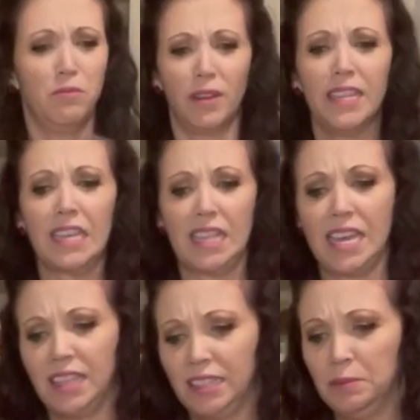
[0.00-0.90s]
really
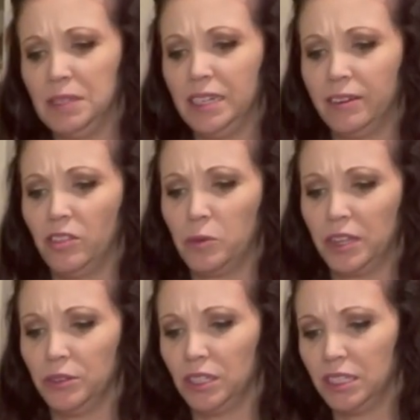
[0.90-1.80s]
like this material that we're
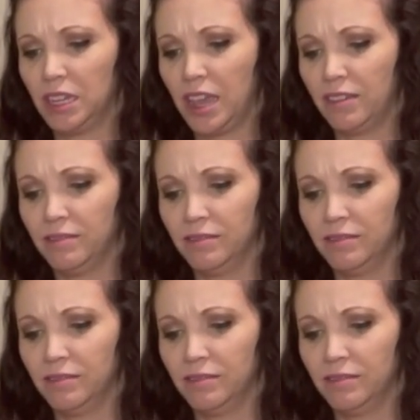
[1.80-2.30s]
using today.